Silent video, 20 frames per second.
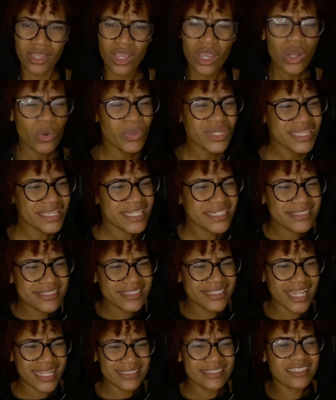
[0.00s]
With this
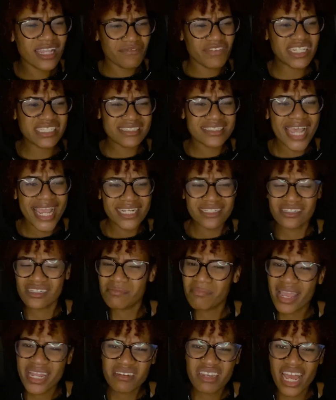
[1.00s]
sense of
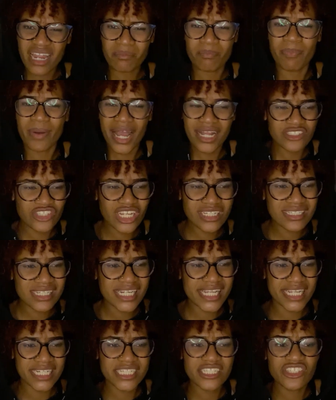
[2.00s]
entitlement that badgers
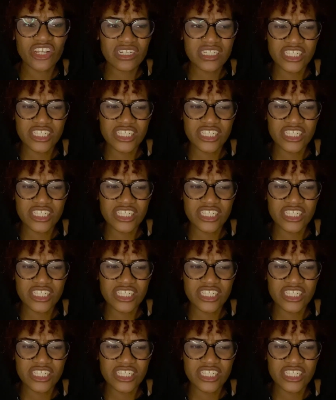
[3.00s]
ladies on the